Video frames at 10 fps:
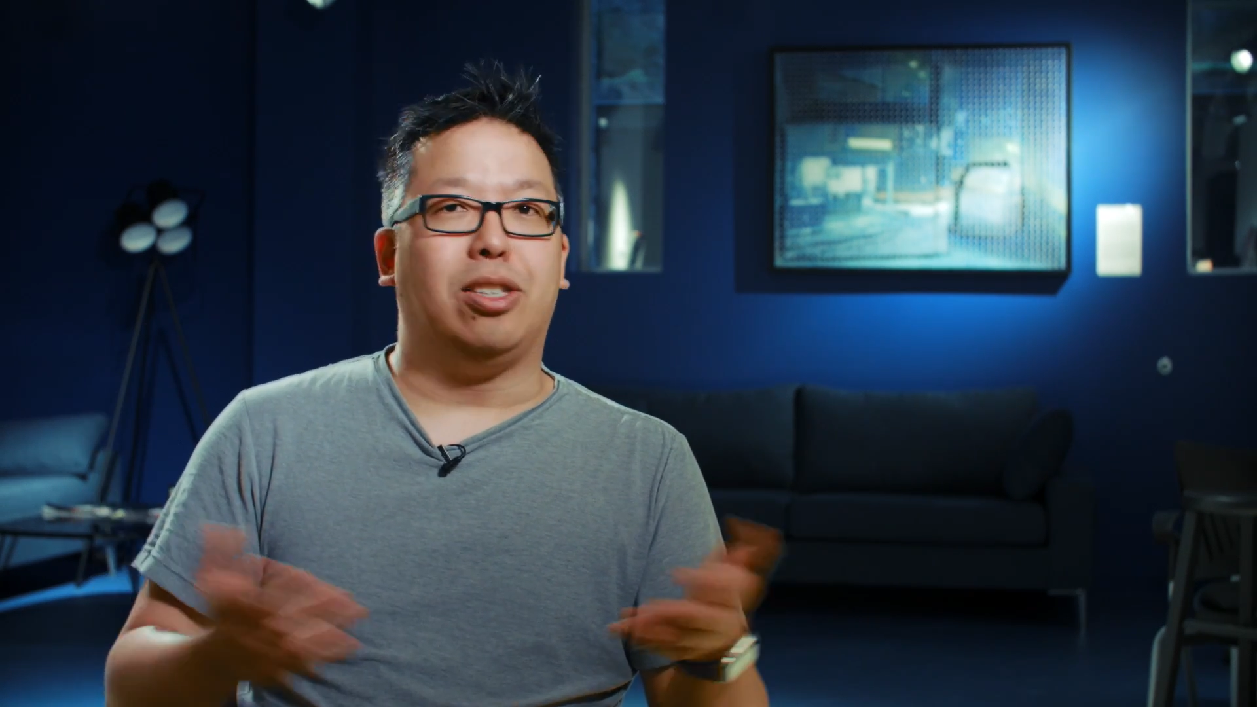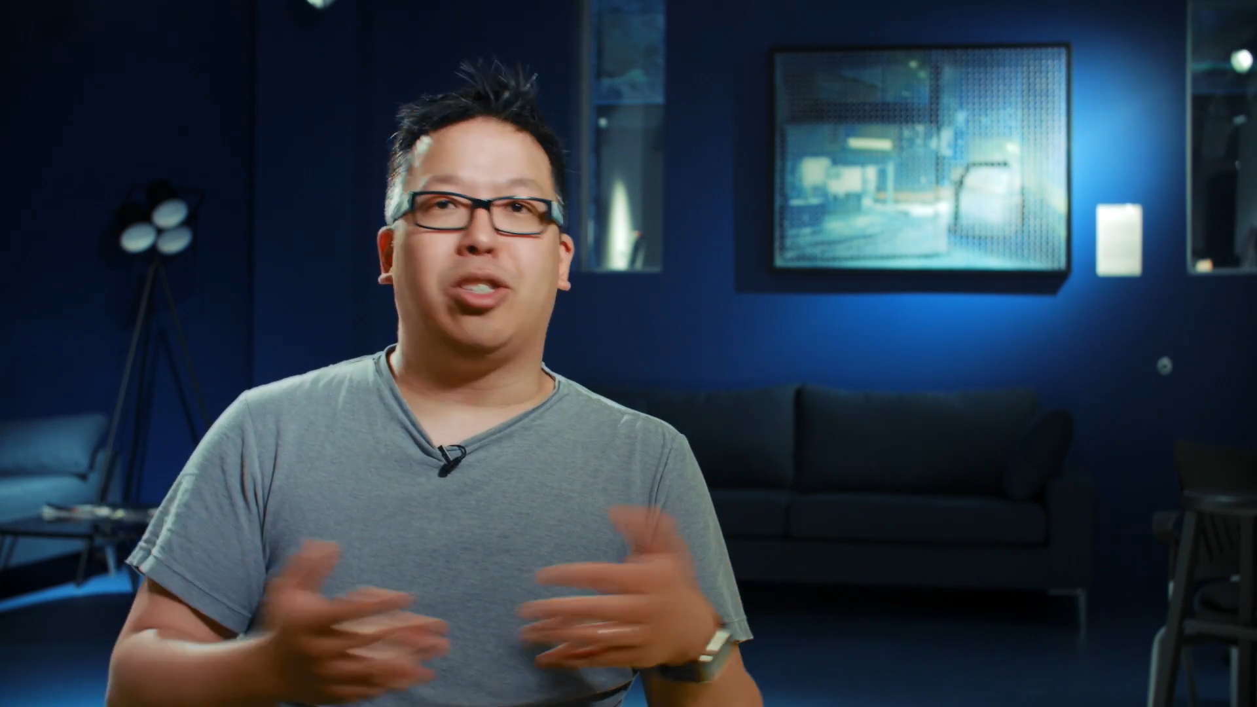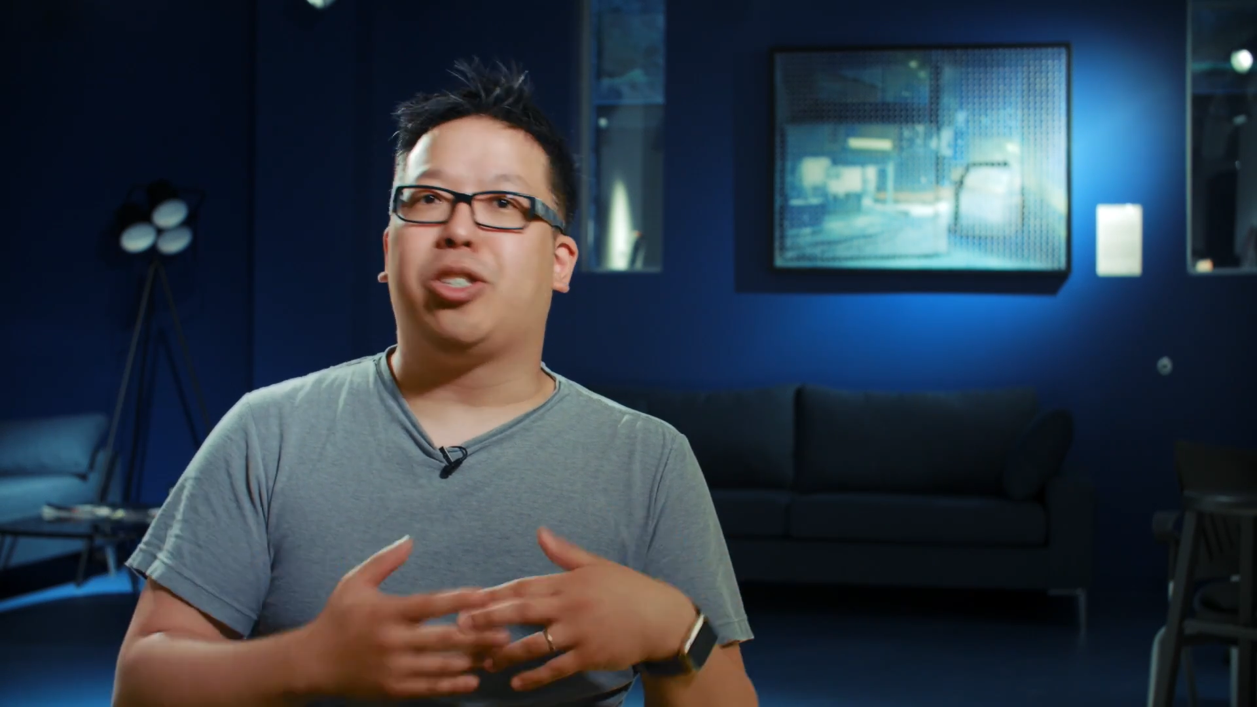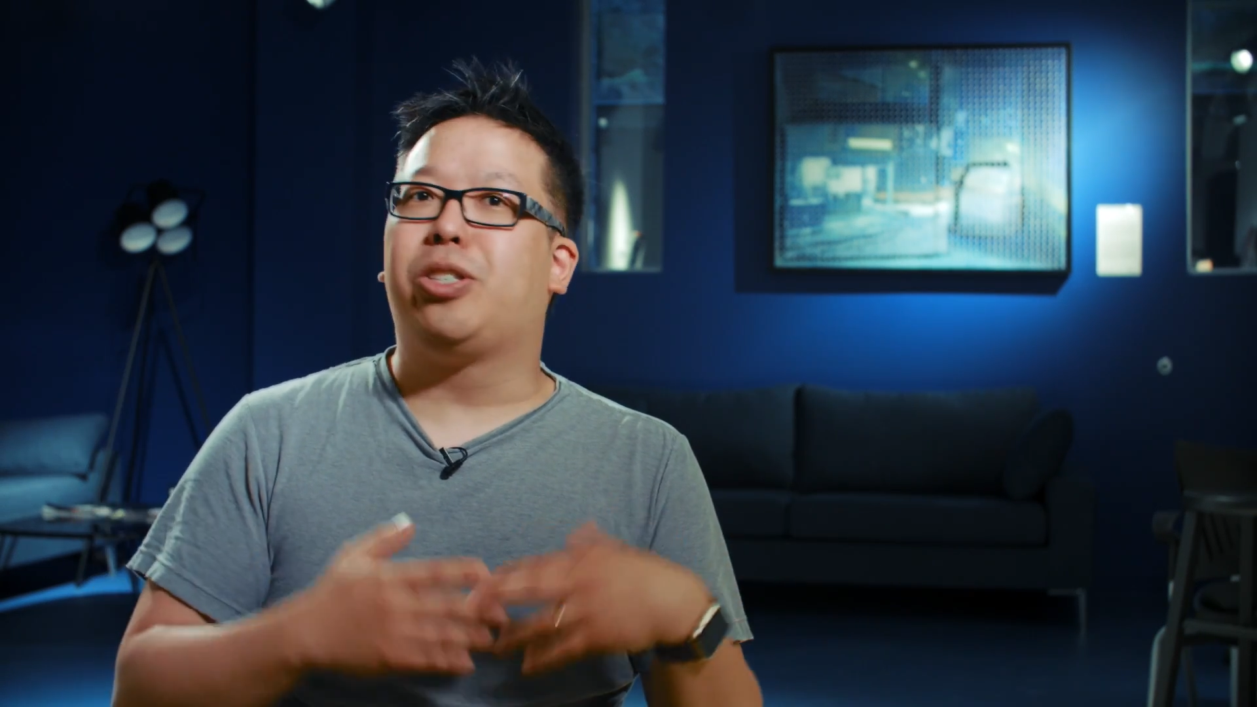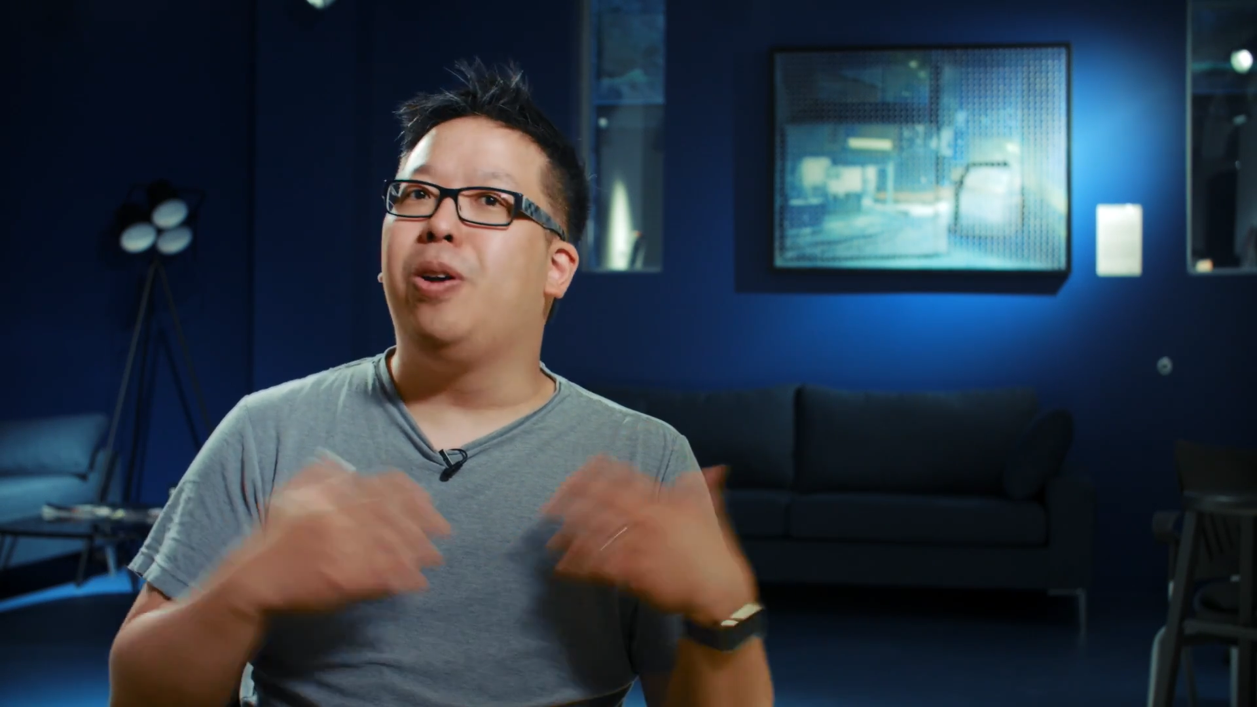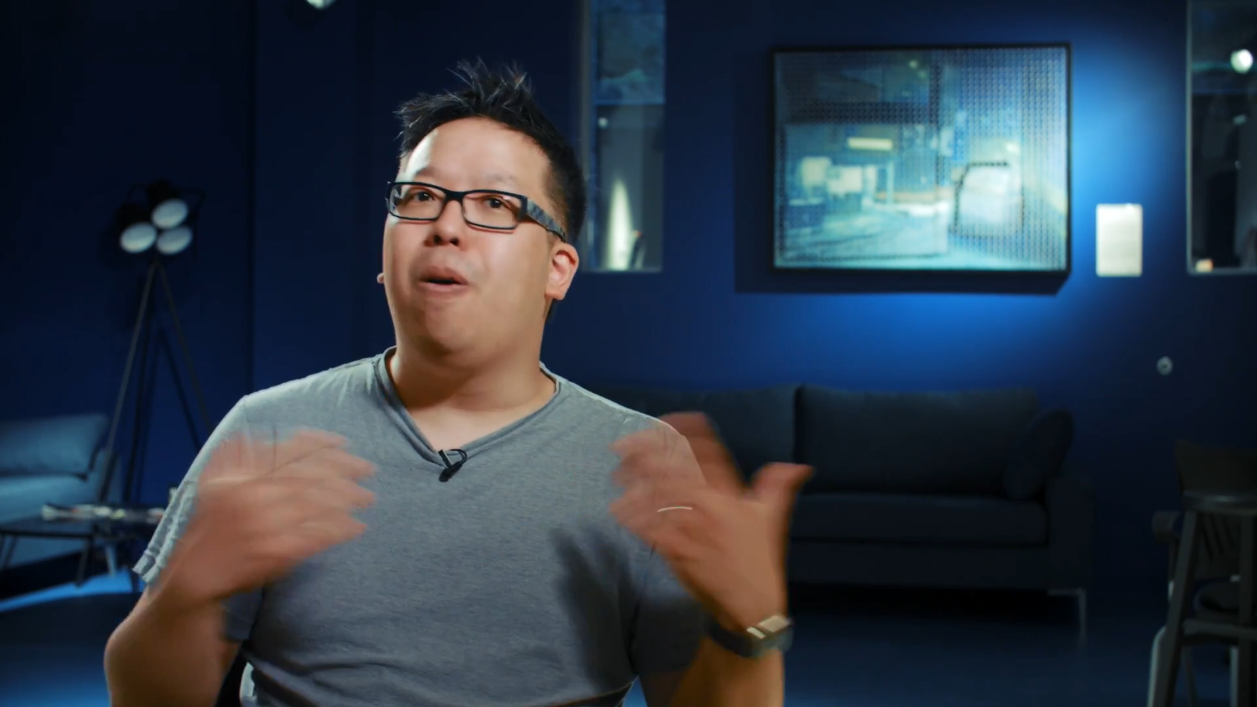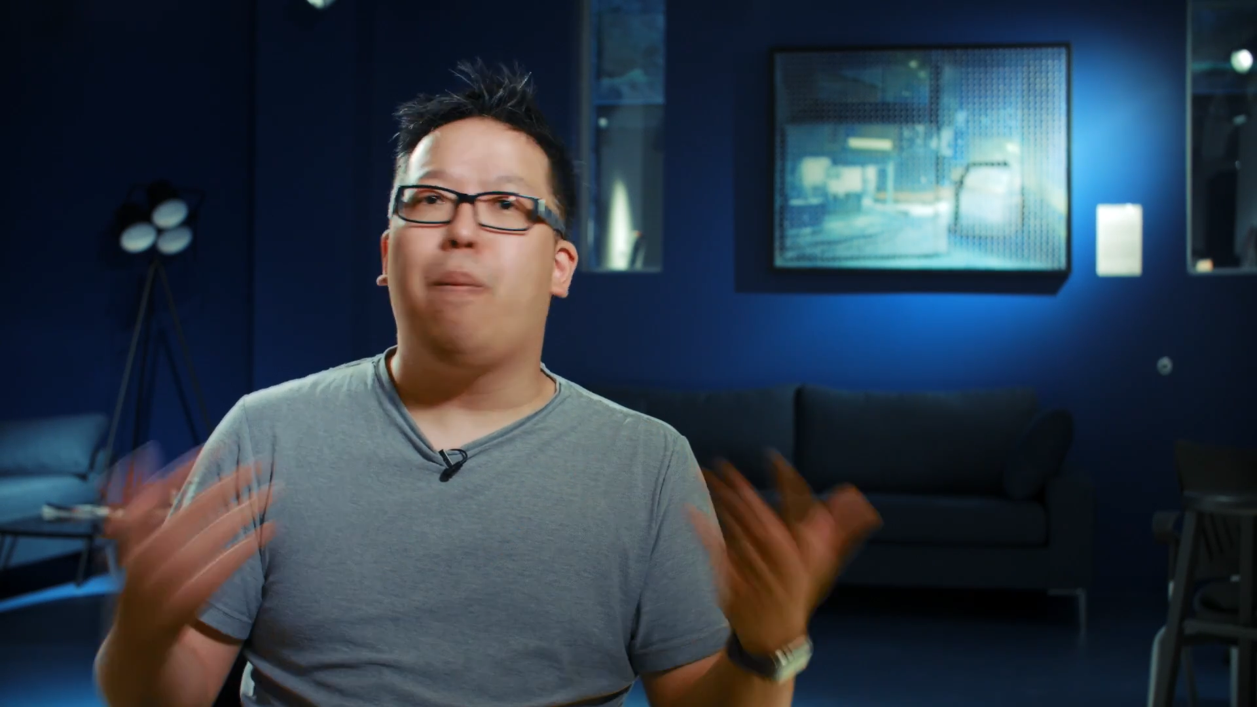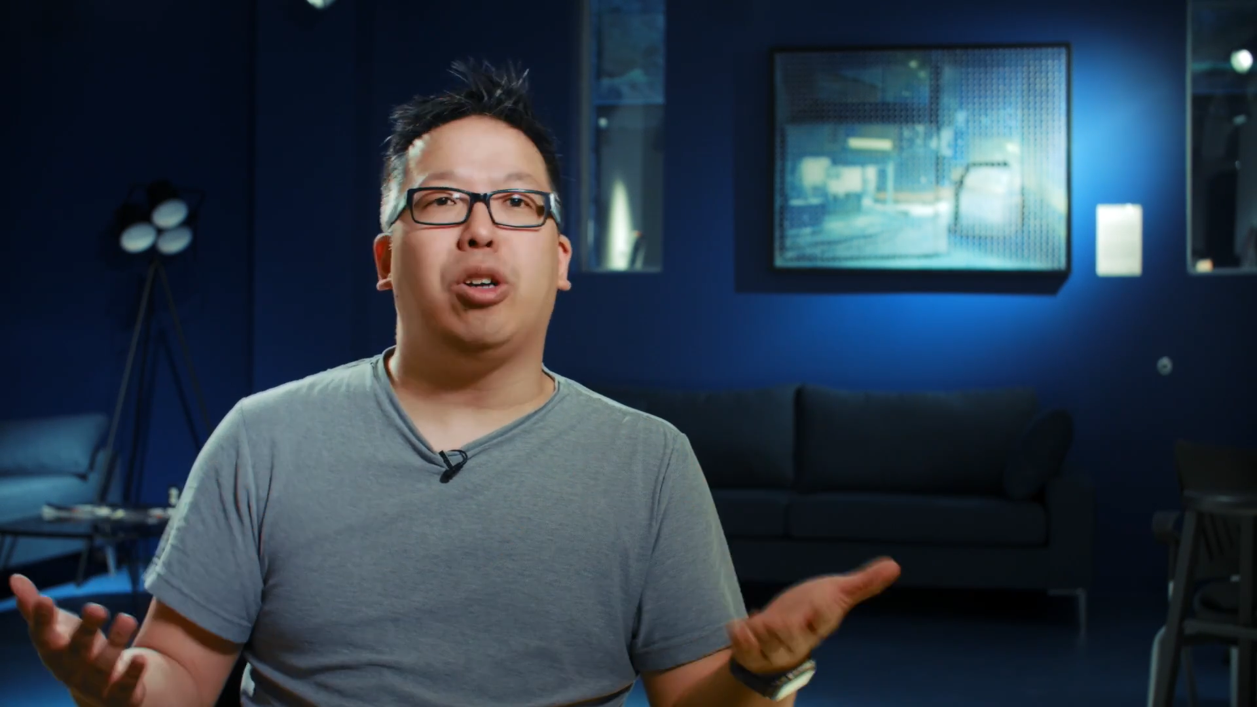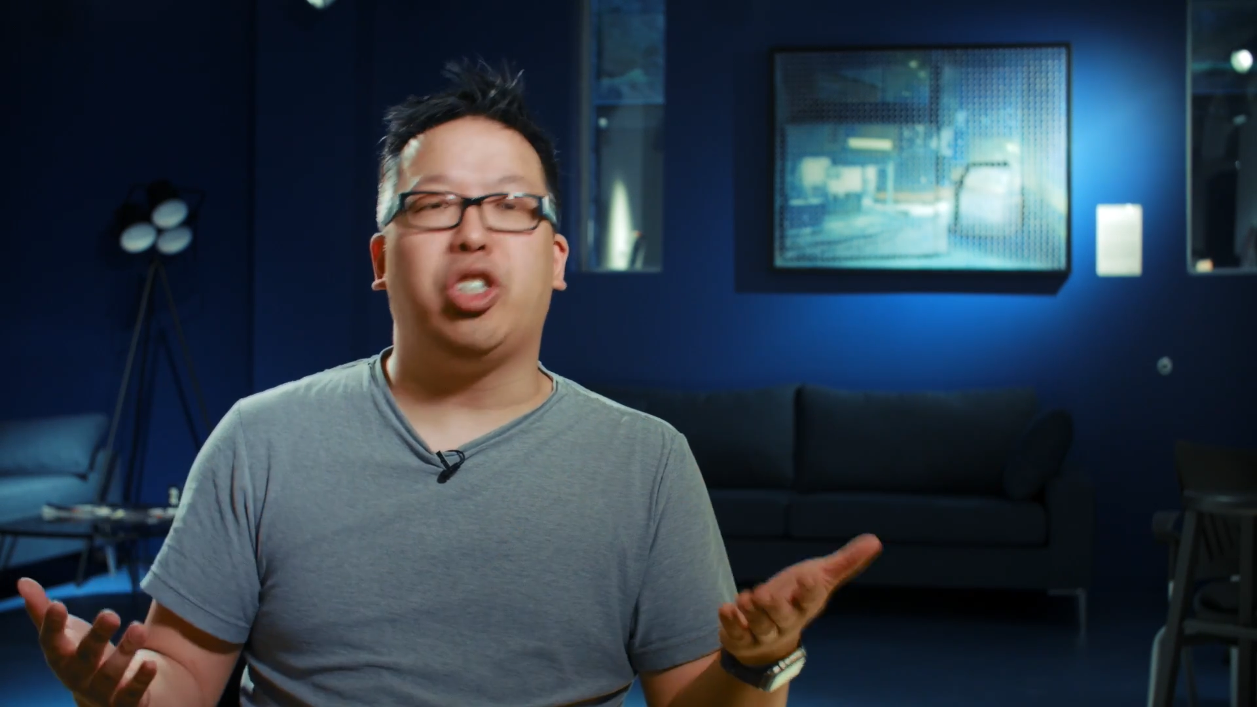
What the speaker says: super